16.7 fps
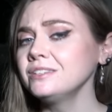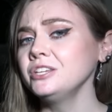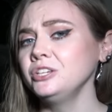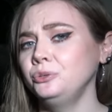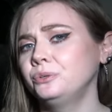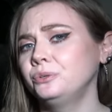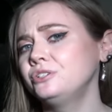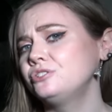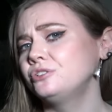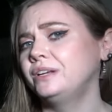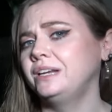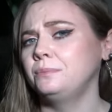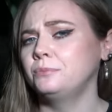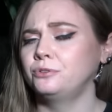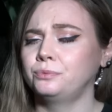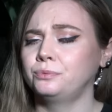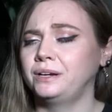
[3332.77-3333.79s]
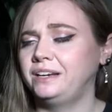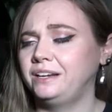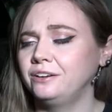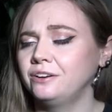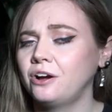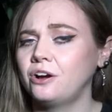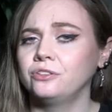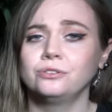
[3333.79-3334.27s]
You want to do any more
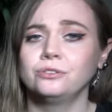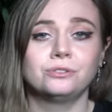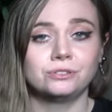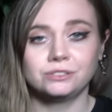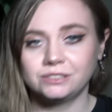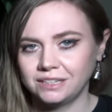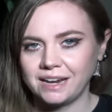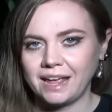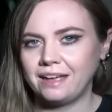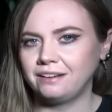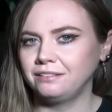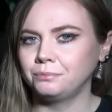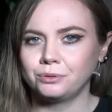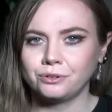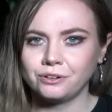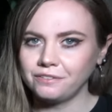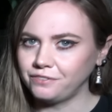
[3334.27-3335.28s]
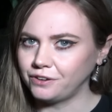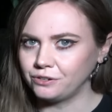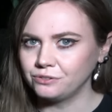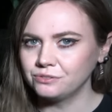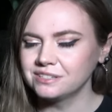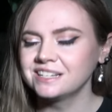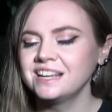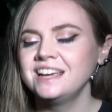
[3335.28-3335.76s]
reading on haunted Edinburgh
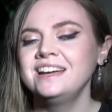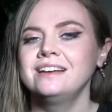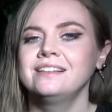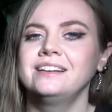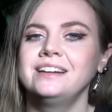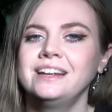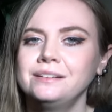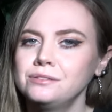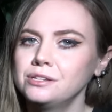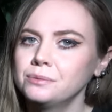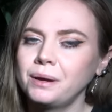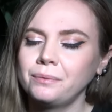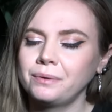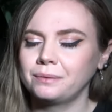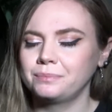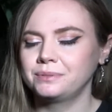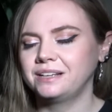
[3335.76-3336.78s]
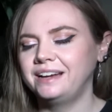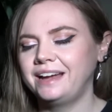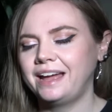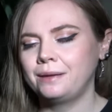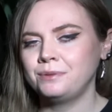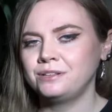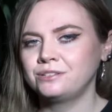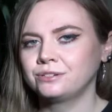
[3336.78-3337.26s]
vaults, then head to my website,
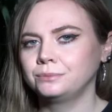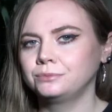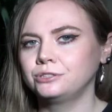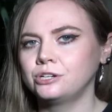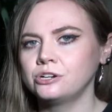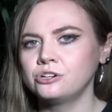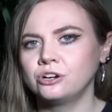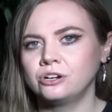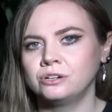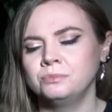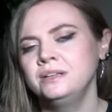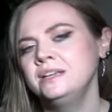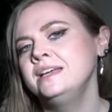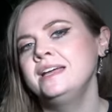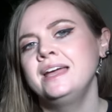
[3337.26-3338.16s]
amy's crypt dot com,